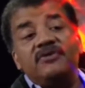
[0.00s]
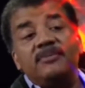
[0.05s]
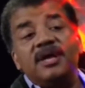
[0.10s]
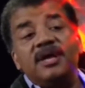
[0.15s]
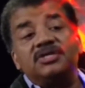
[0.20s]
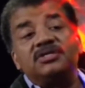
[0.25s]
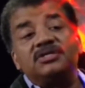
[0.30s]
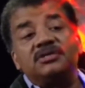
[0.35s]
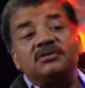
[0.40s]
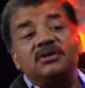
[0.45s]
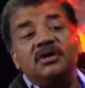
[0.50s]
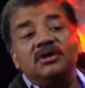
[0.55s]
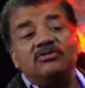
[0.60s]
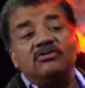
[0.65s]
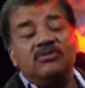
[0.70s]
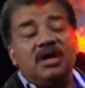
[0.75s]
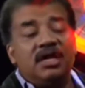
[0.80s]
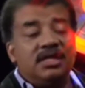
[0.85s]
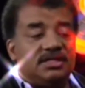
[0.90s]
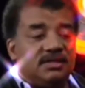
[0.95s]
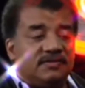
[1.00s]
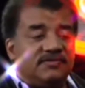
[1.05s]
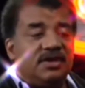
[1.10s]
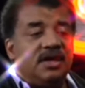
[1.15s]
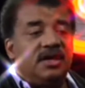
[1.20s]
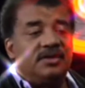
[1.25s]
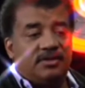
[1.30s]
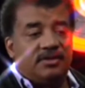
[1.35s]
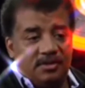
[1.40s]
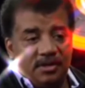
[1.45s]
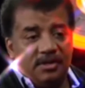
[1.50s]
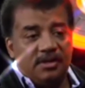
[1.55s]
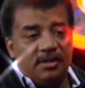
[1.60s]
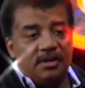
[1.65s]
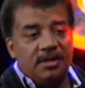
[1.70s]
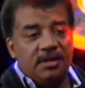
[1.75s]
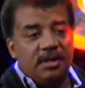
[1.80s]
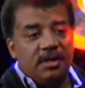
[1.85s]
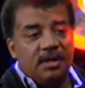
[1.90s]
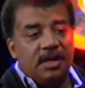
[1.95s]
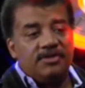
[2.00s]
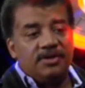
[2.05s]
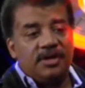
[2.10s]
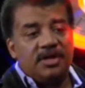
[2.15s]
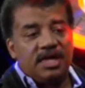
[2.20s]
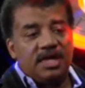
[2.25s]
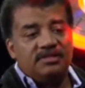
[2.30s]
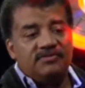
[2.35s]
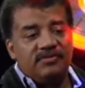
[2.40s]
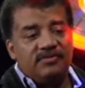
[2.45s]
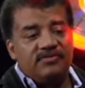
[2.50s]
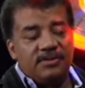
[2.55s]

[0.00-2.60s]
information relative to other